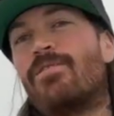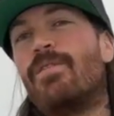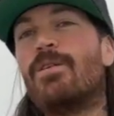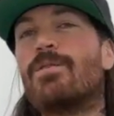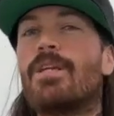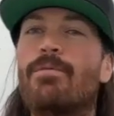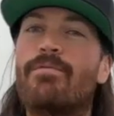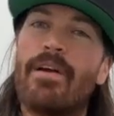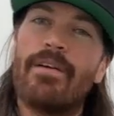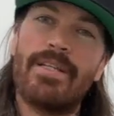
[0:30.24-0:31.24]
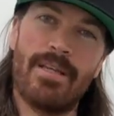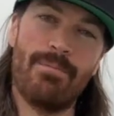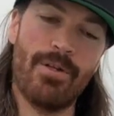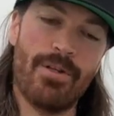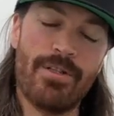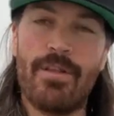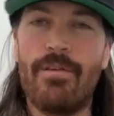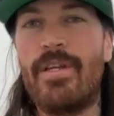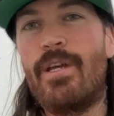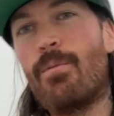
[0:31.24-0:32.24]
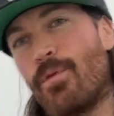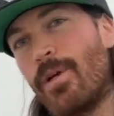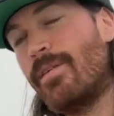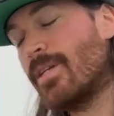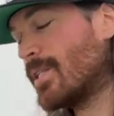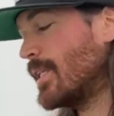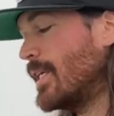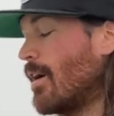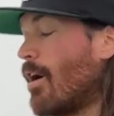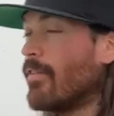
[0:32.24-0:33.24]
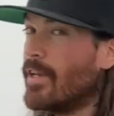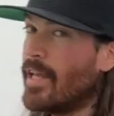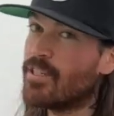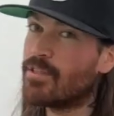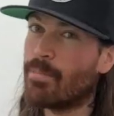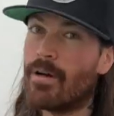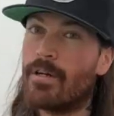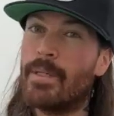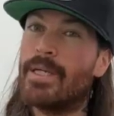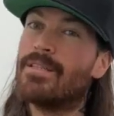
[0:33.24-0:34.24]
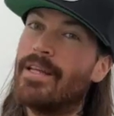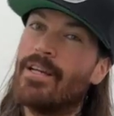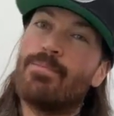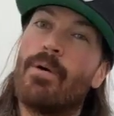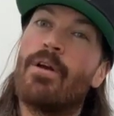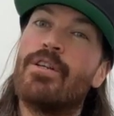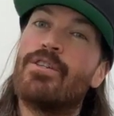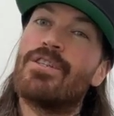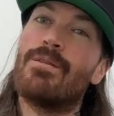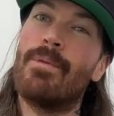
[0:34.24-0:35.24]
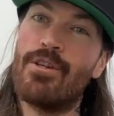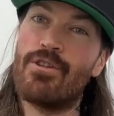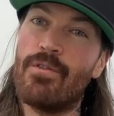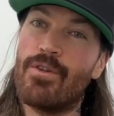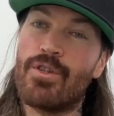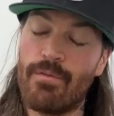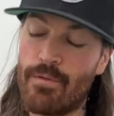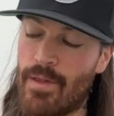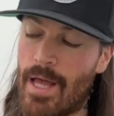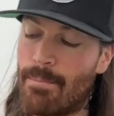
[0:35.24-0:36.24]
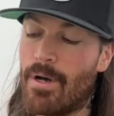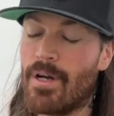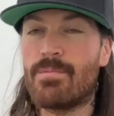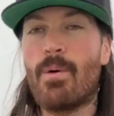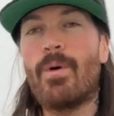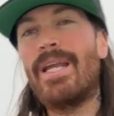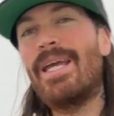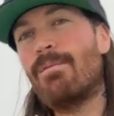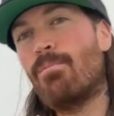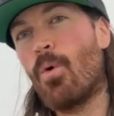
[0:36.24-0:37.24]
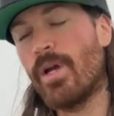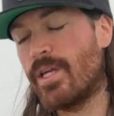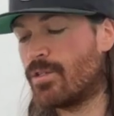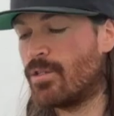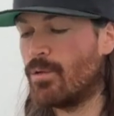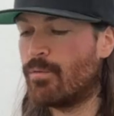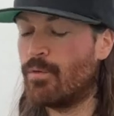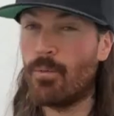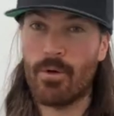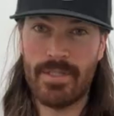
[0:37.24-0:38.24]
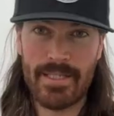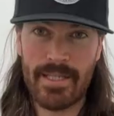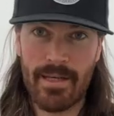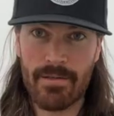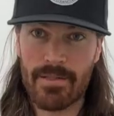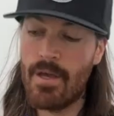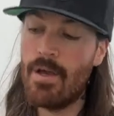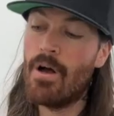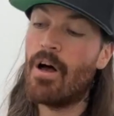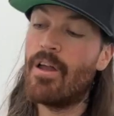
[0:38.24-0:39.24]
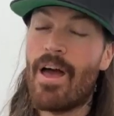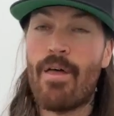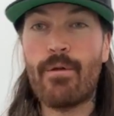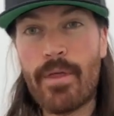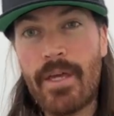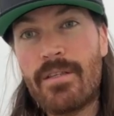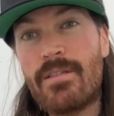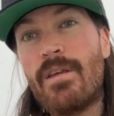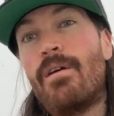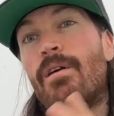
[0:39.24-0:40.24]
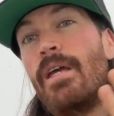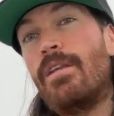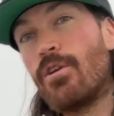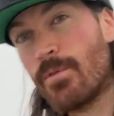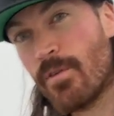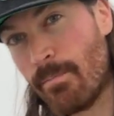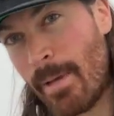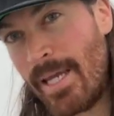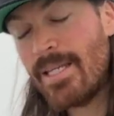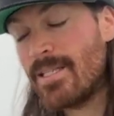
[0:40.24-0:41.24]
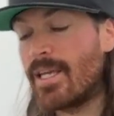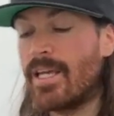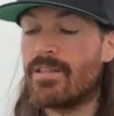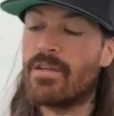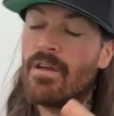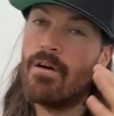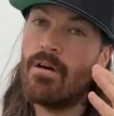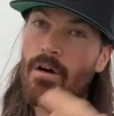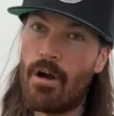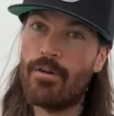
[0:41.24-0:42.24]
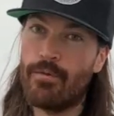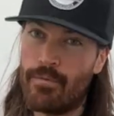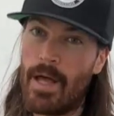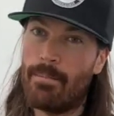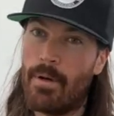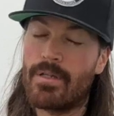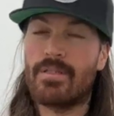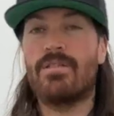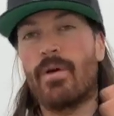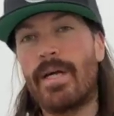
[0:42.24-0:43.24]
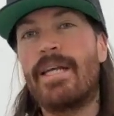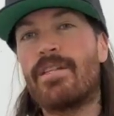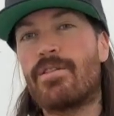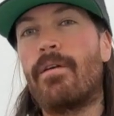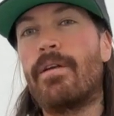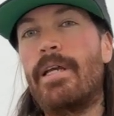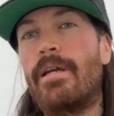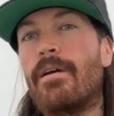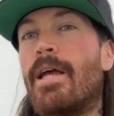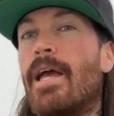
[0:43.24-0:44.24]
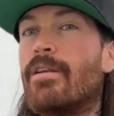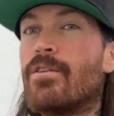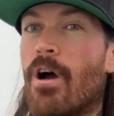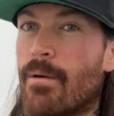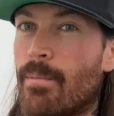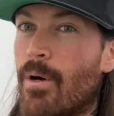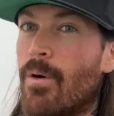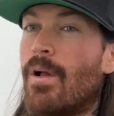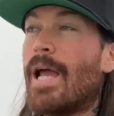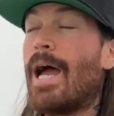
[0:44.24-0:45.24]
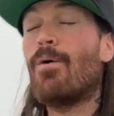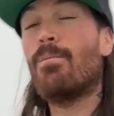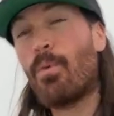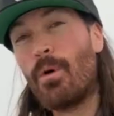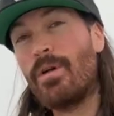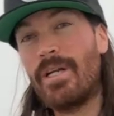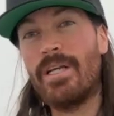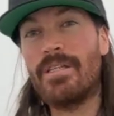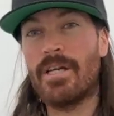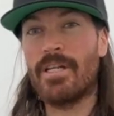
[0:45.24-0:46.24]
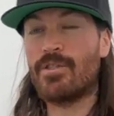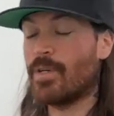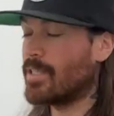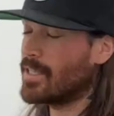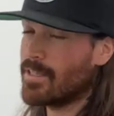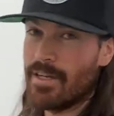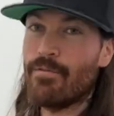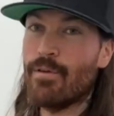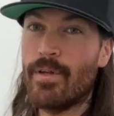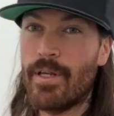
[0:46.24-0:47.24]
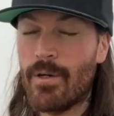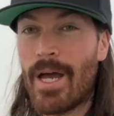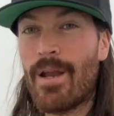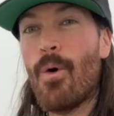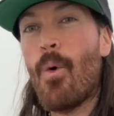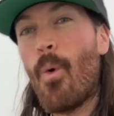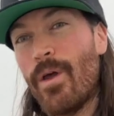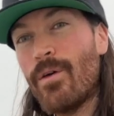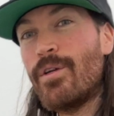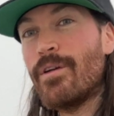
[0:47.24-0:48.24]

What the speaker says: video is going to be very similar to the video previously on the nail spotter, because the nail spotter is just a miniature version of a flat box, but we're going to get more into a few more details on other things in terms of maintenance kits on your flat boxes. So I'm going to get started here and talk about how important it is, and I stress this on every video, how to oil your